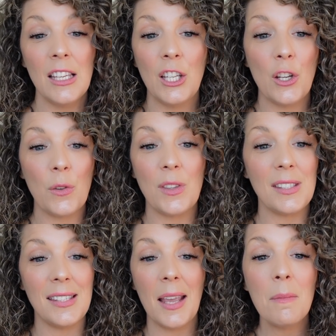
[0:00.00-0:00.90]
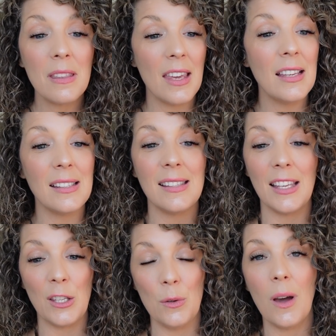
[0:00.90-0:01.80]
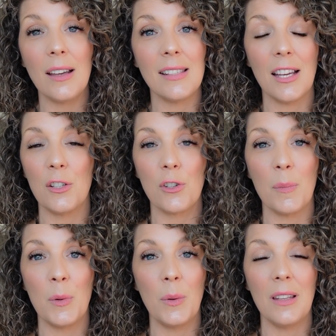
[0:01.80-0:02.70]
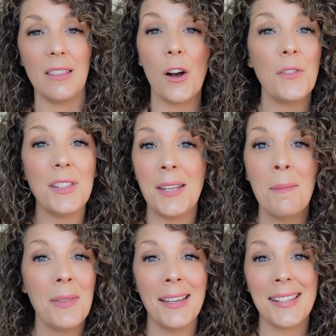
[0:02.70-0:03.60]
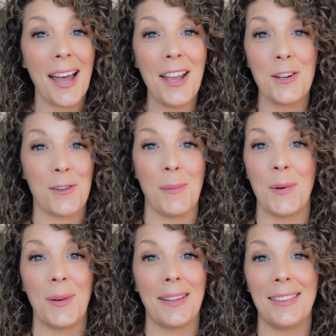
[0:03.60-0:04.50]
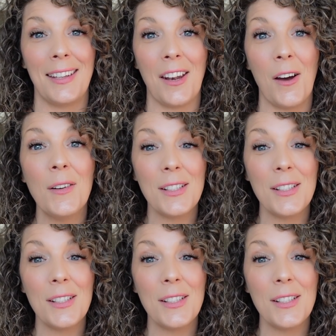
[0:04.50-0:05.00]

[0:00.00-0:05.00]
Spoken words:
you know, the same things that you guys had trouble with are the same things I had trouble with, you know?